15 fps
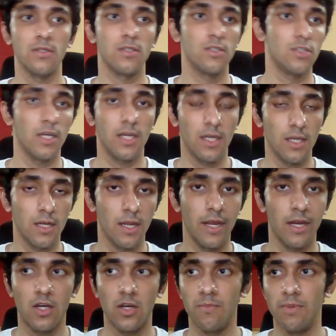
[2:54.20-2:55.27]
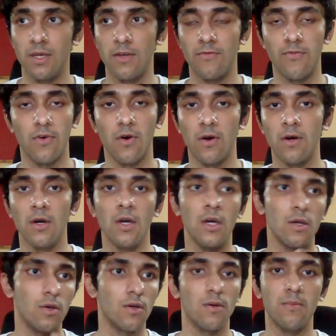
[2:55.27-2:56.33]
chicken, it could be for
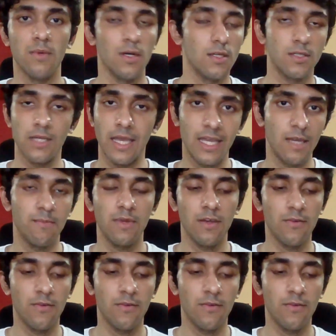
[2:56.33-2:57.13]
cucumbers, it can be